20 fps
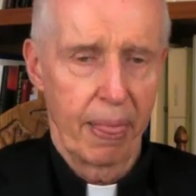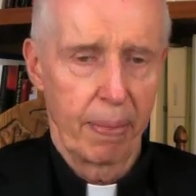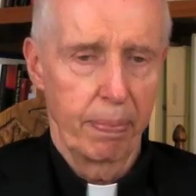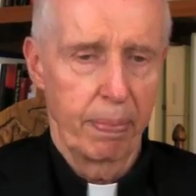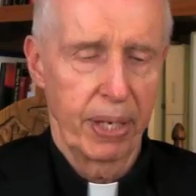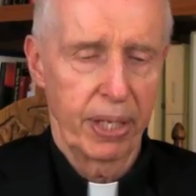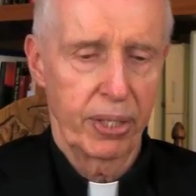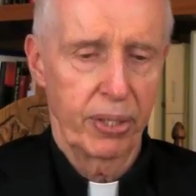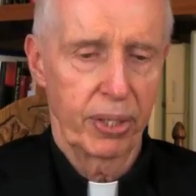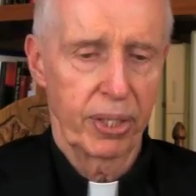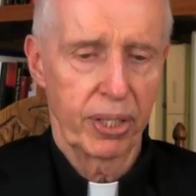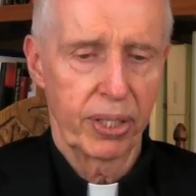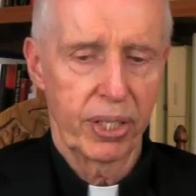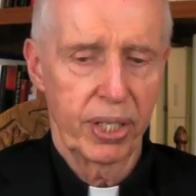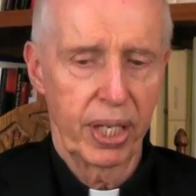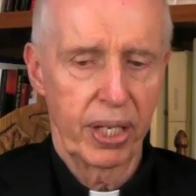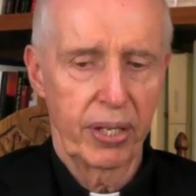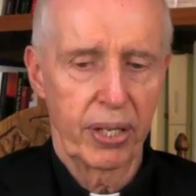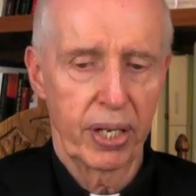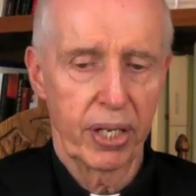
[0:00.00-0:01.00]
But you can
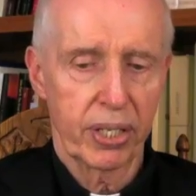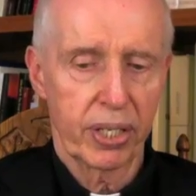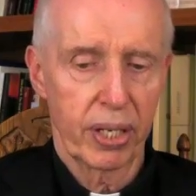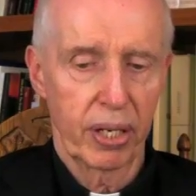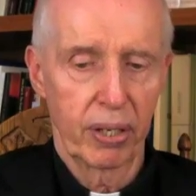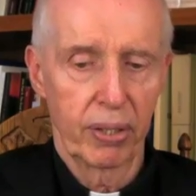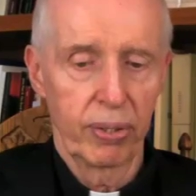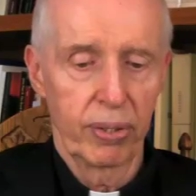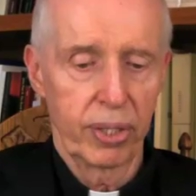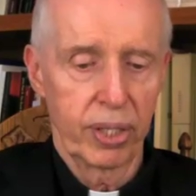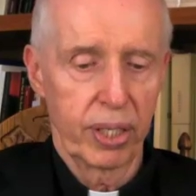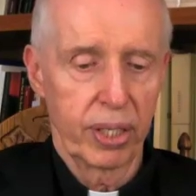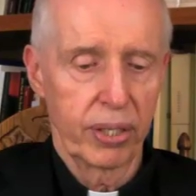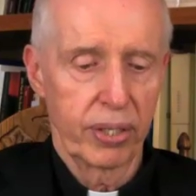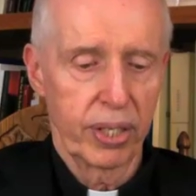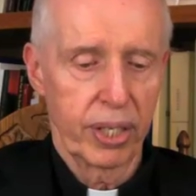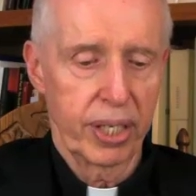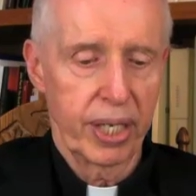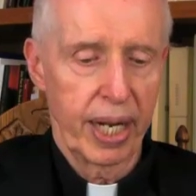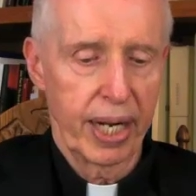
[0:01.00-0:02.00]
see that it's an allusion to
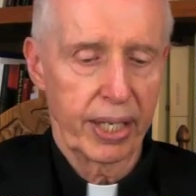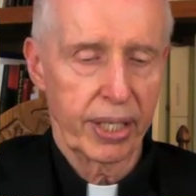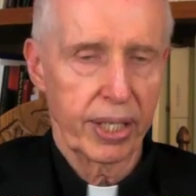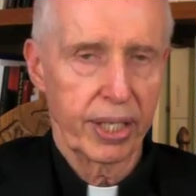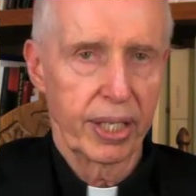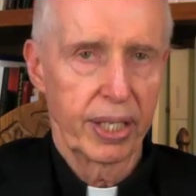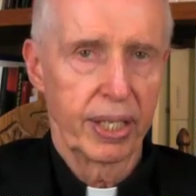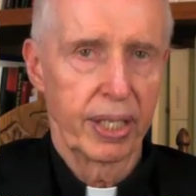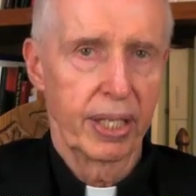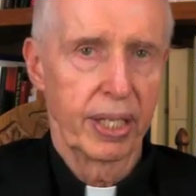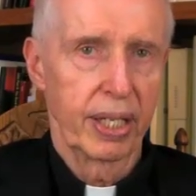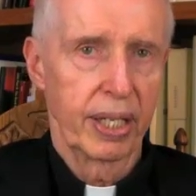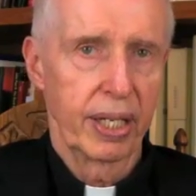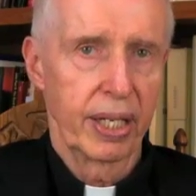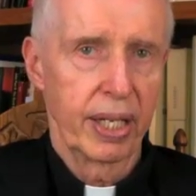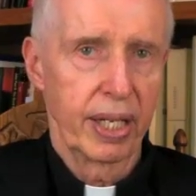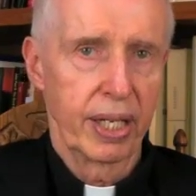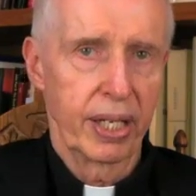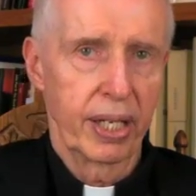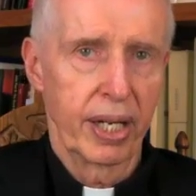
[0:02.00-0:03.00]
the text
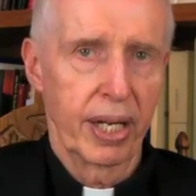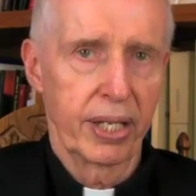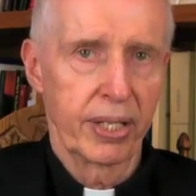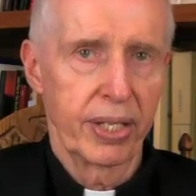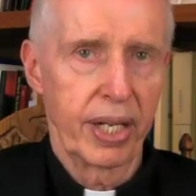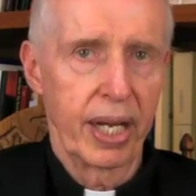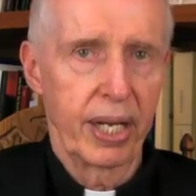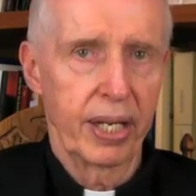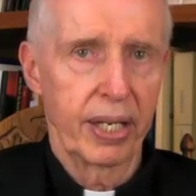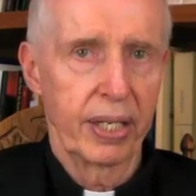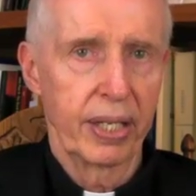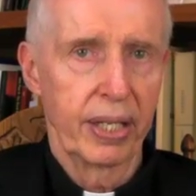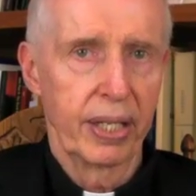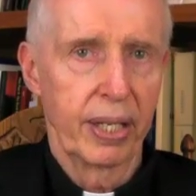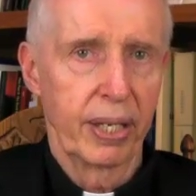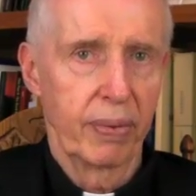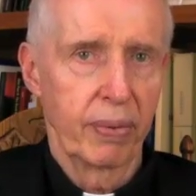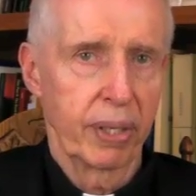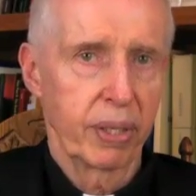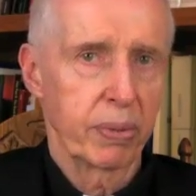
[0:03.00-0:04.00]
in Isaiah,
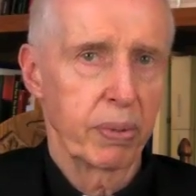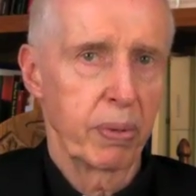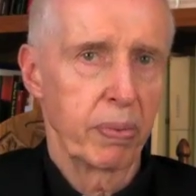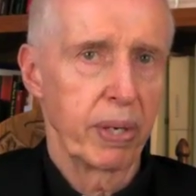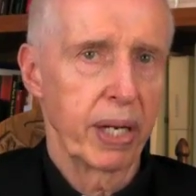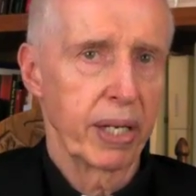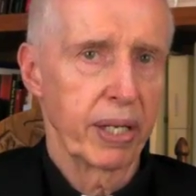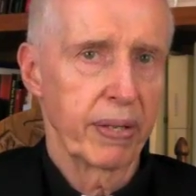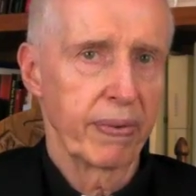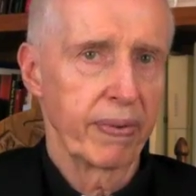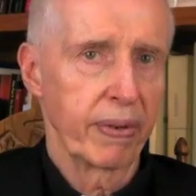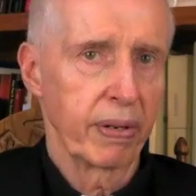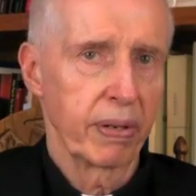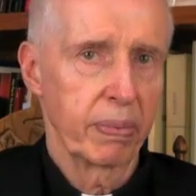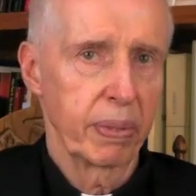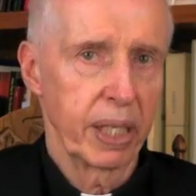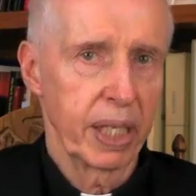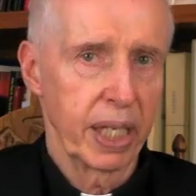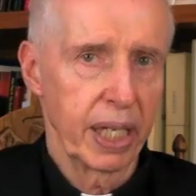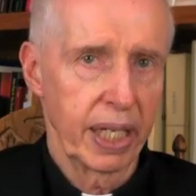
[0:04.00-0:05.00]
which we read at the very
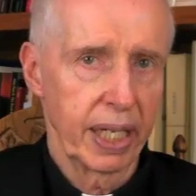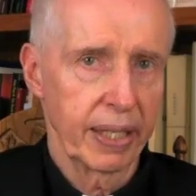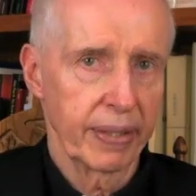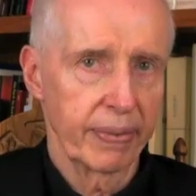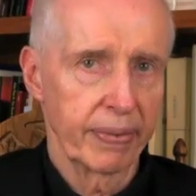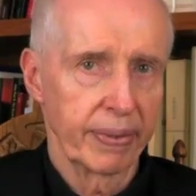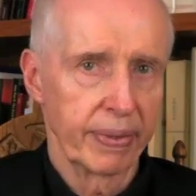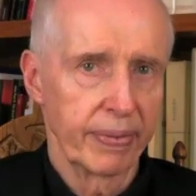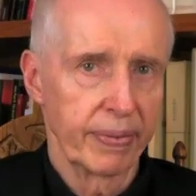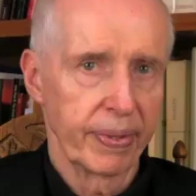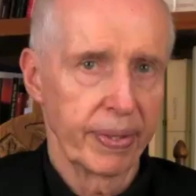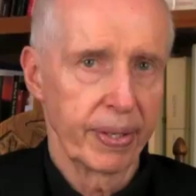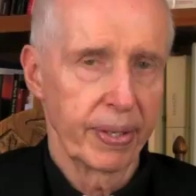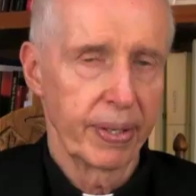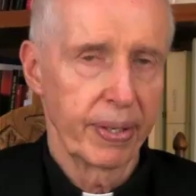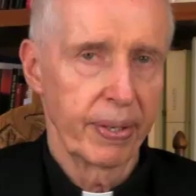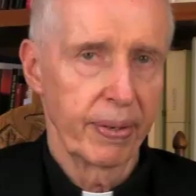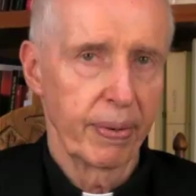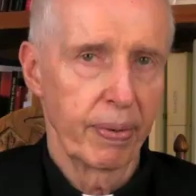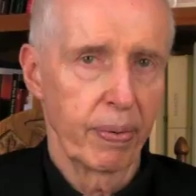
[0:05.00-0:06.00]
beginning,
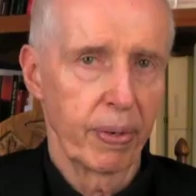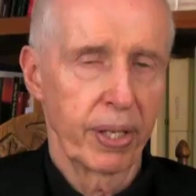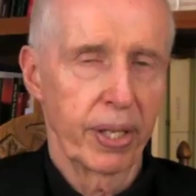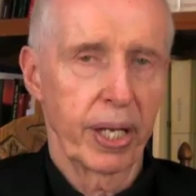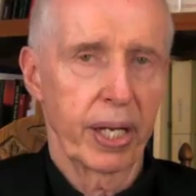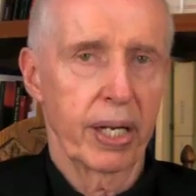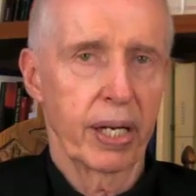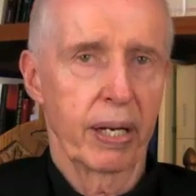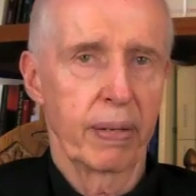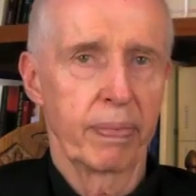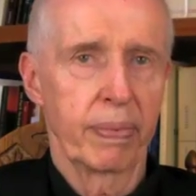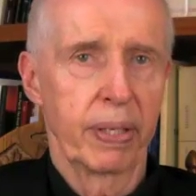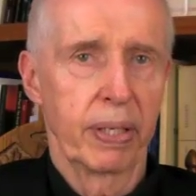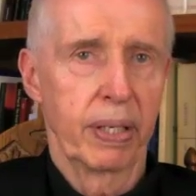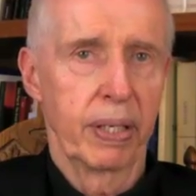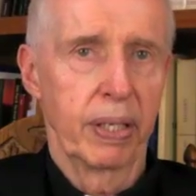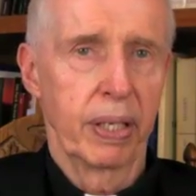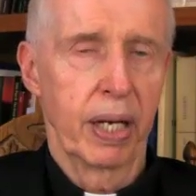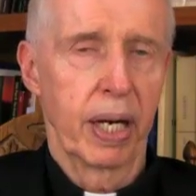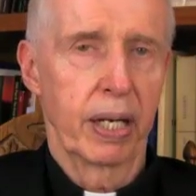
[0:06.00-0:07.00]
when they come
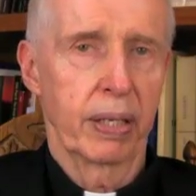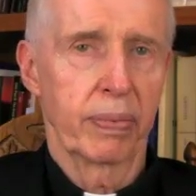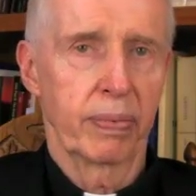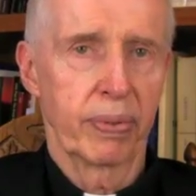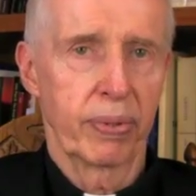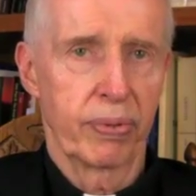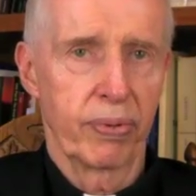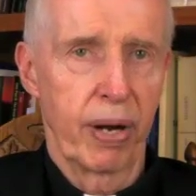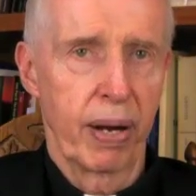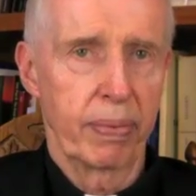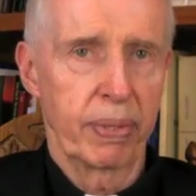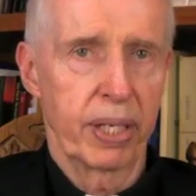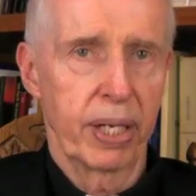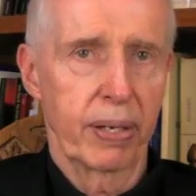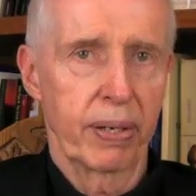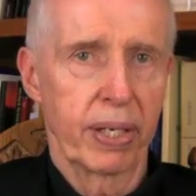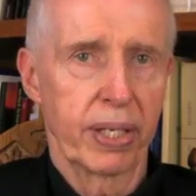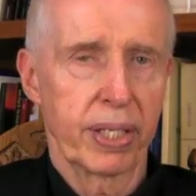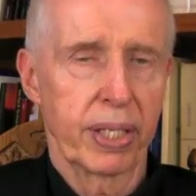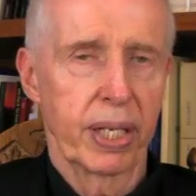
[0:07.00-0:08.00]
on with
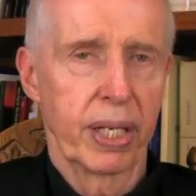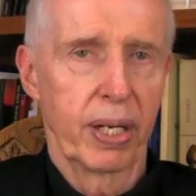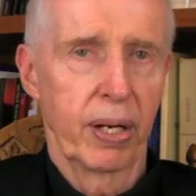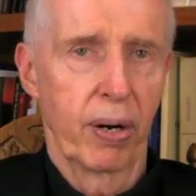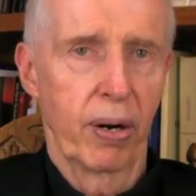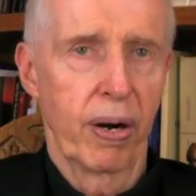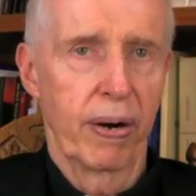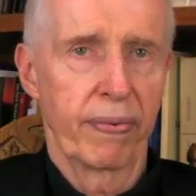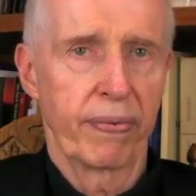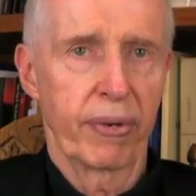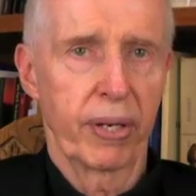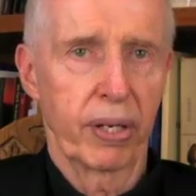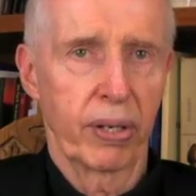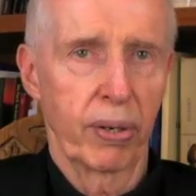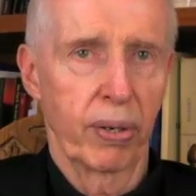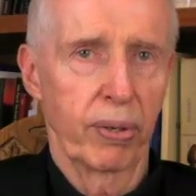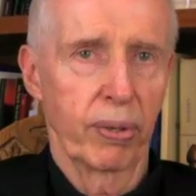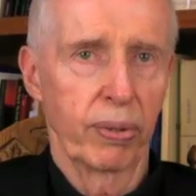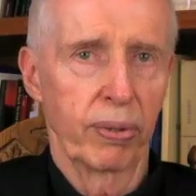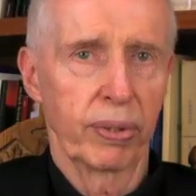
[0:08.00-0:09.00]
dromedaries, offering
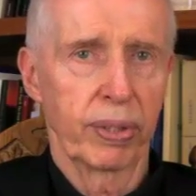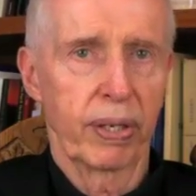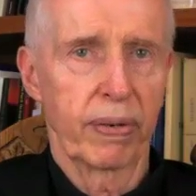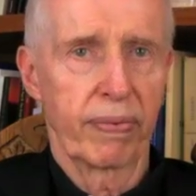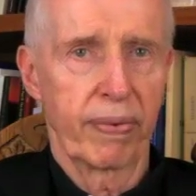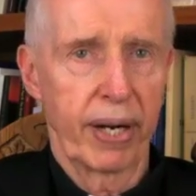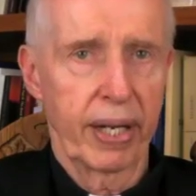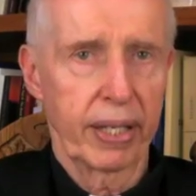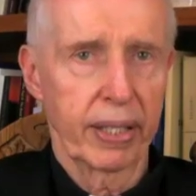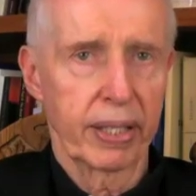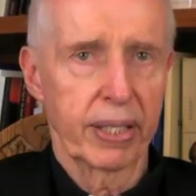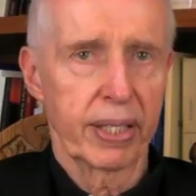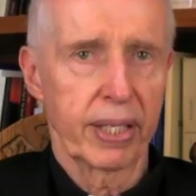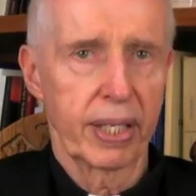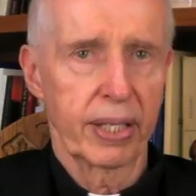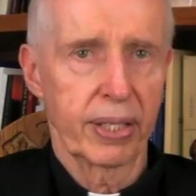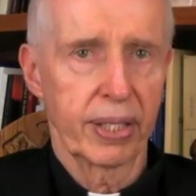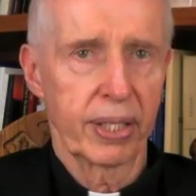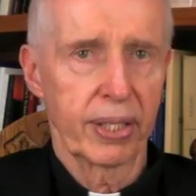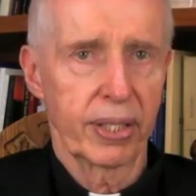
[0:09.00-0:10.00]
gold and
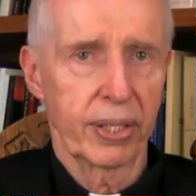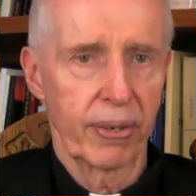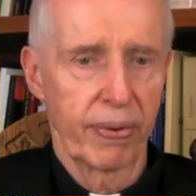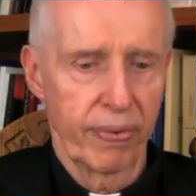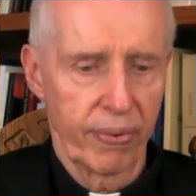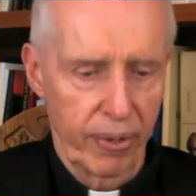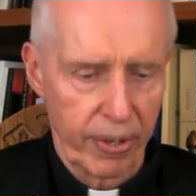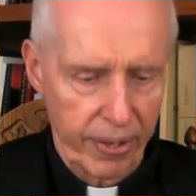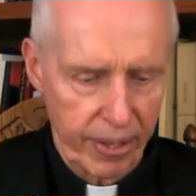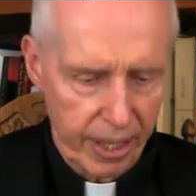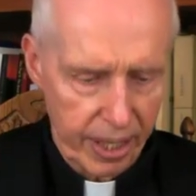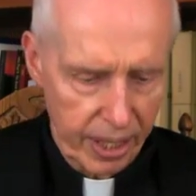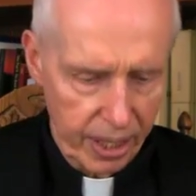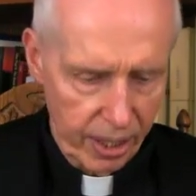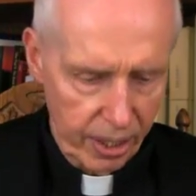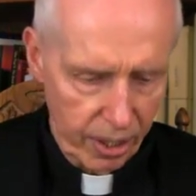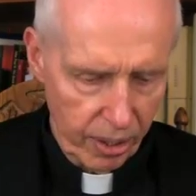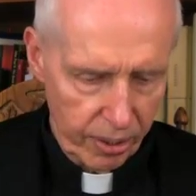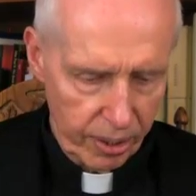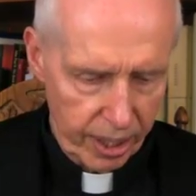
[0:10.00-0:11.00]
frankincense and so forth.
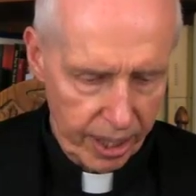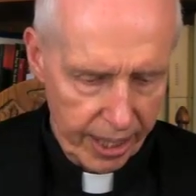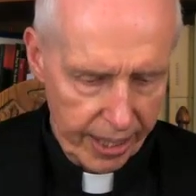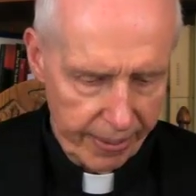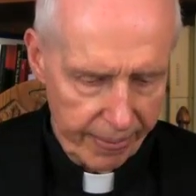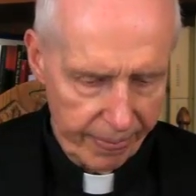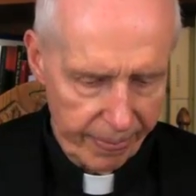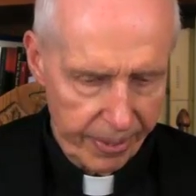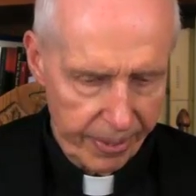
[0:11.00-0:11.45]
Okay.